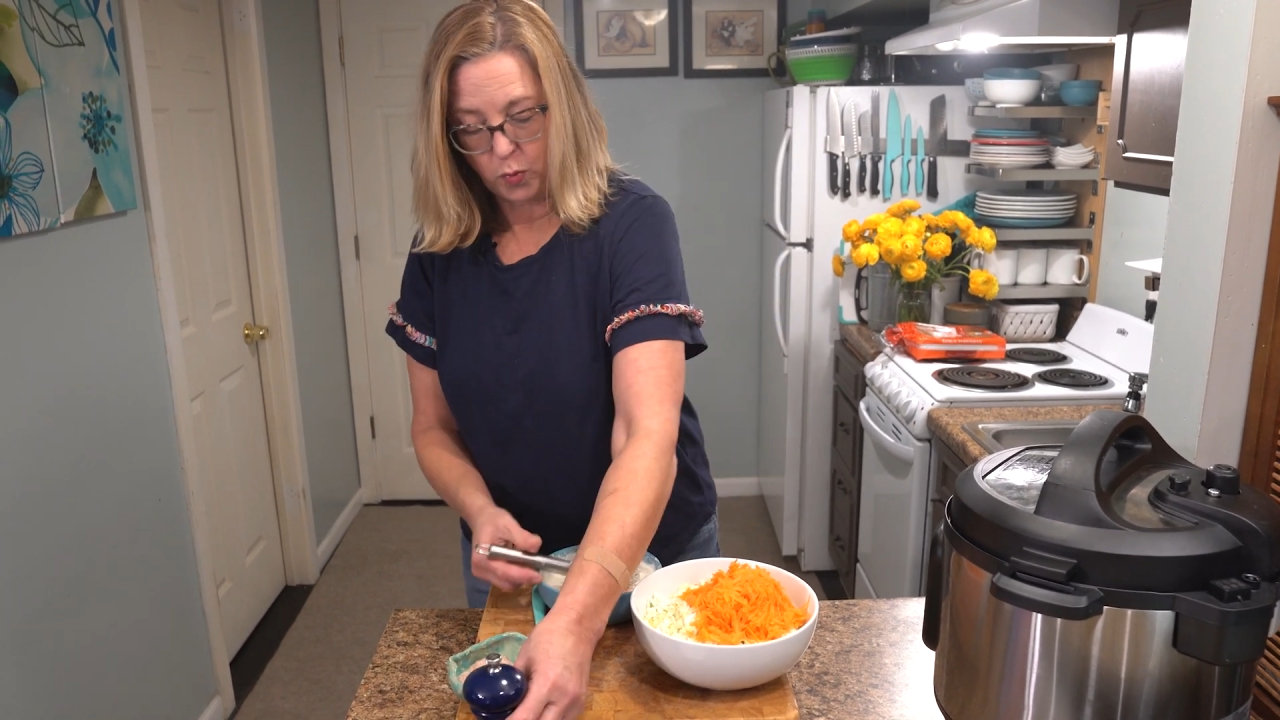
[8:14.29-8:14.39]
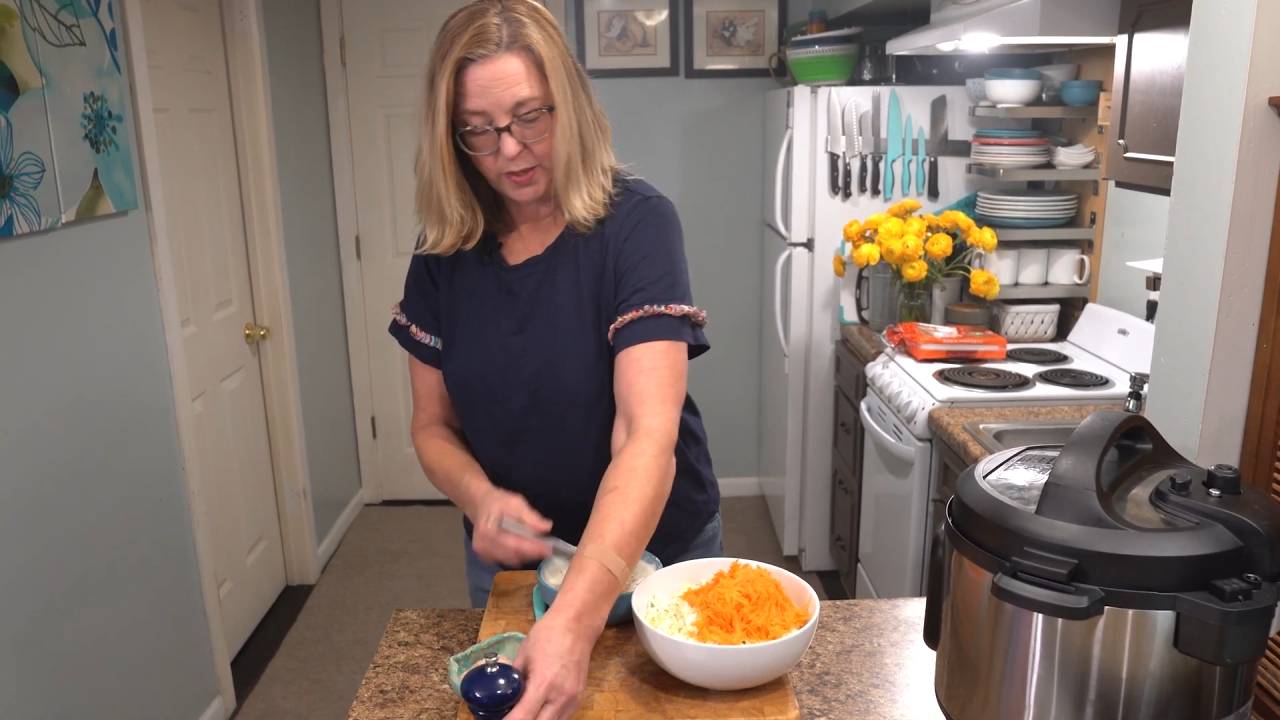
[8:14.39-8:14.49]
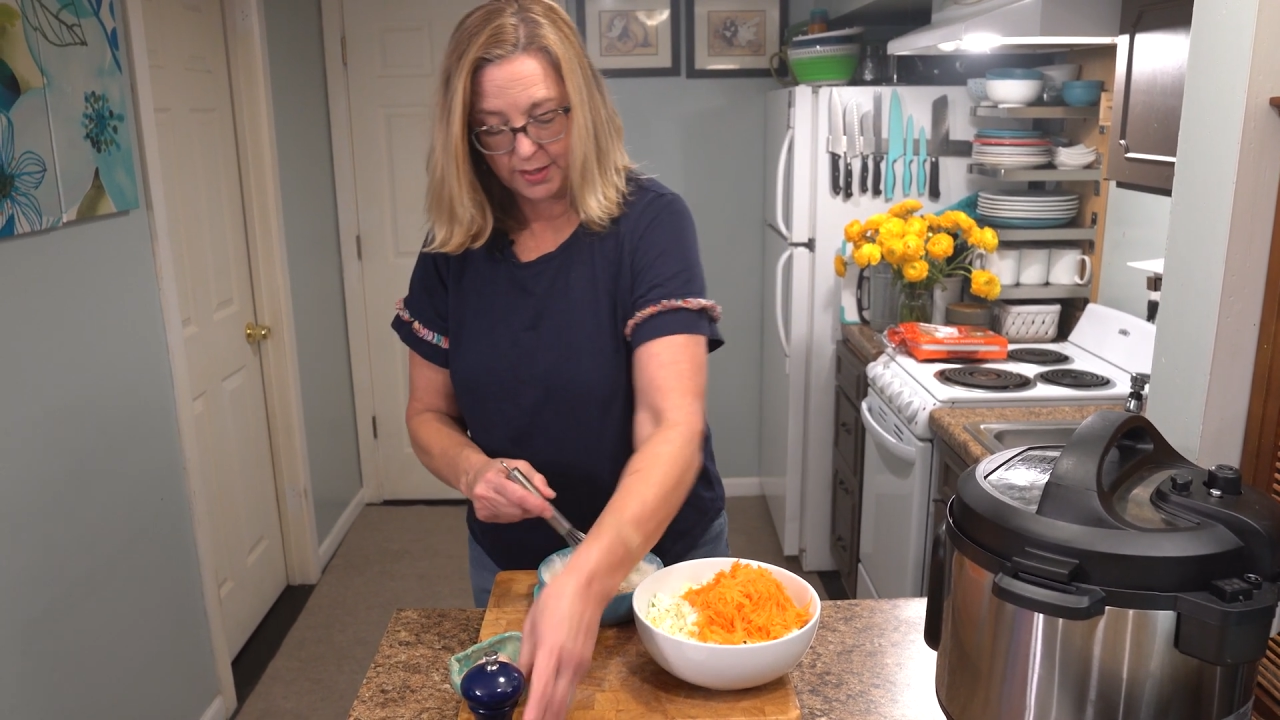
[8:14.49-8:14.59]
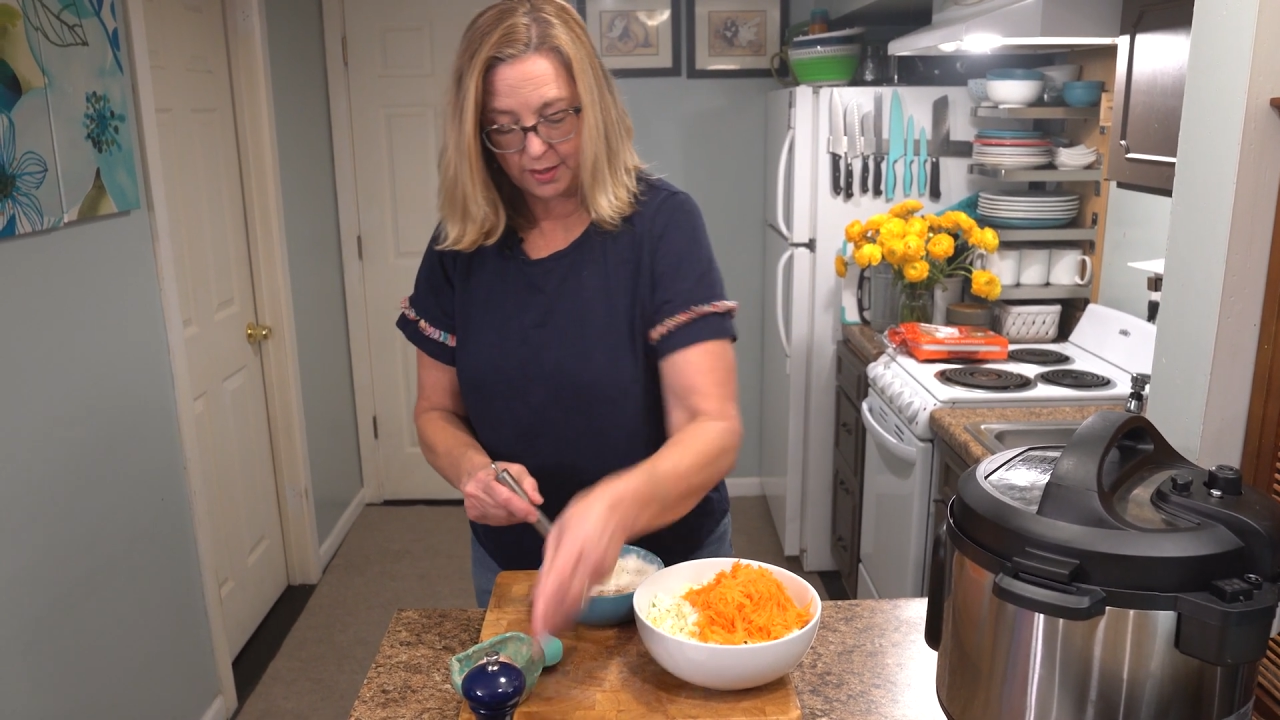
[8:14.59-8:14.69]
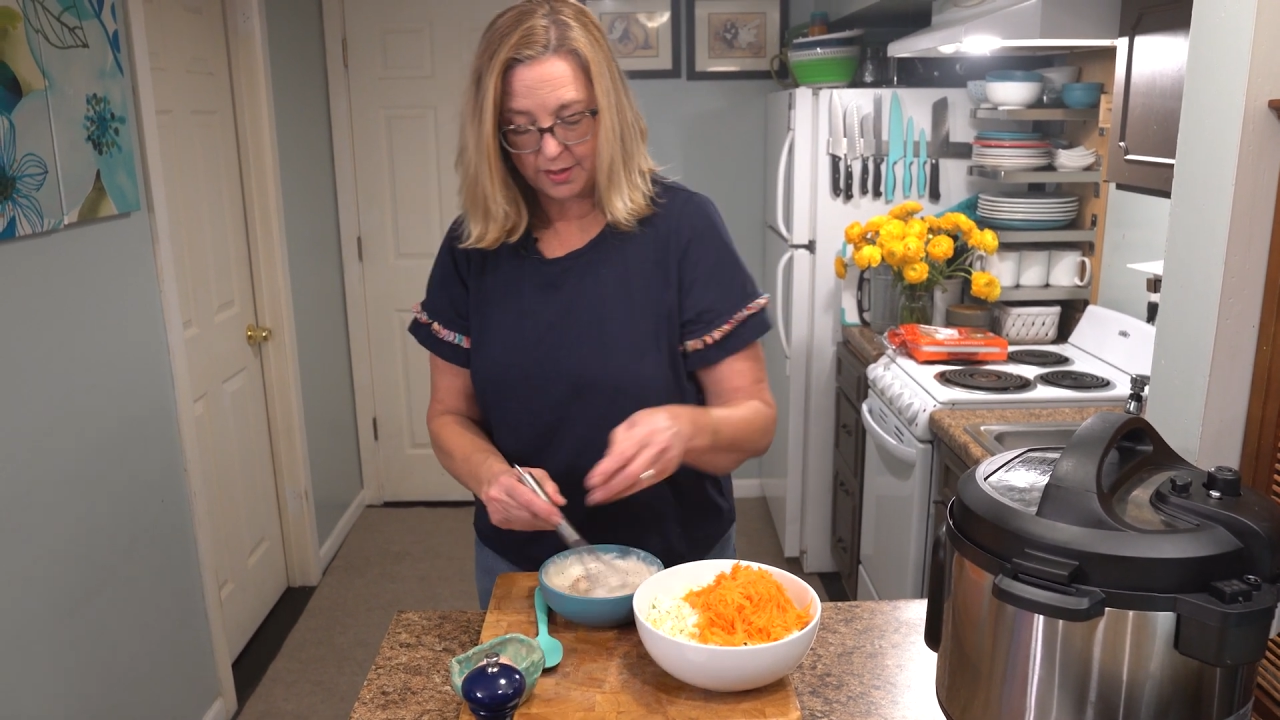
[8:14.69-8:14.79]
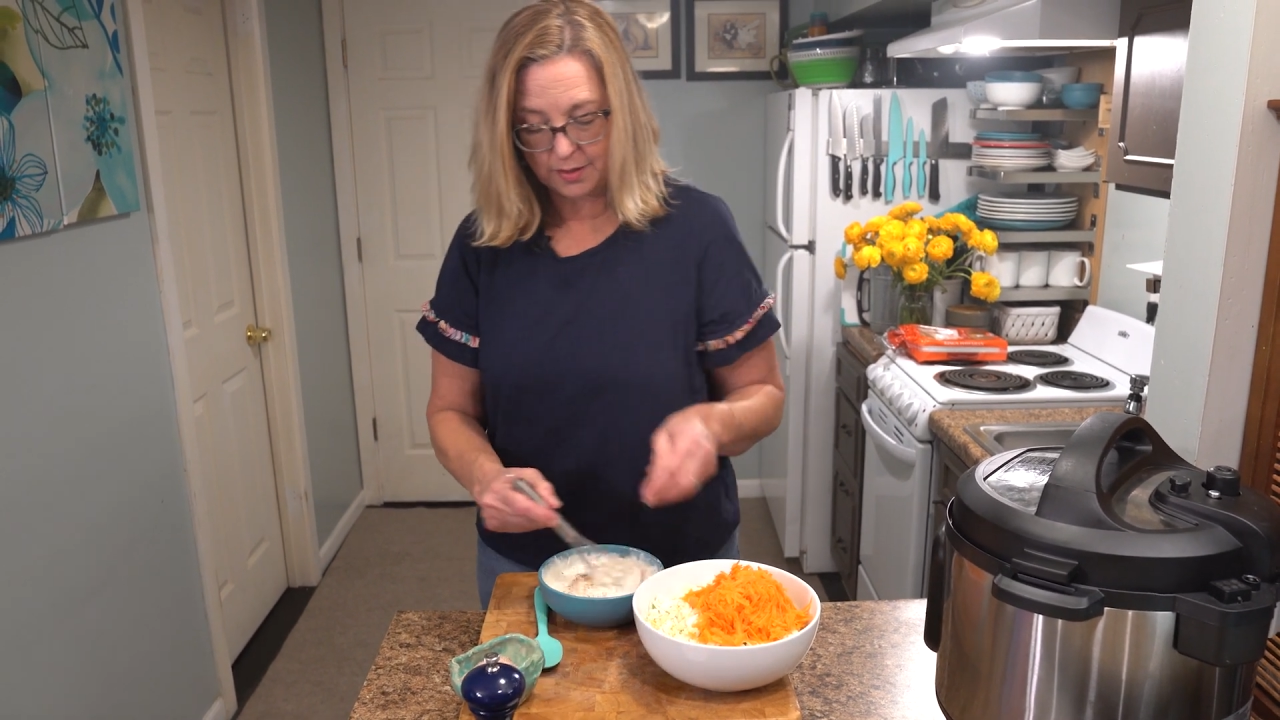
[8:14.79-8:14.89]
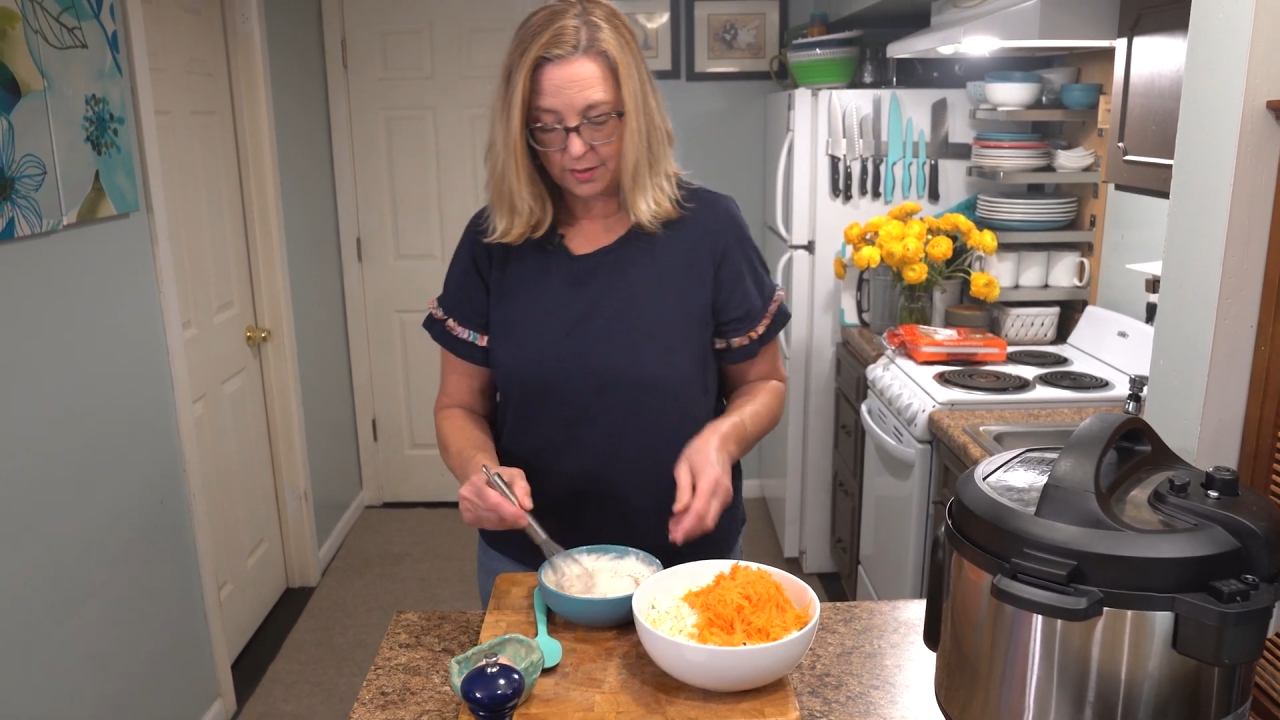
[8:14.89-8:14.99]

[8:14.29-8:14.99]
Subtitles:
whisk this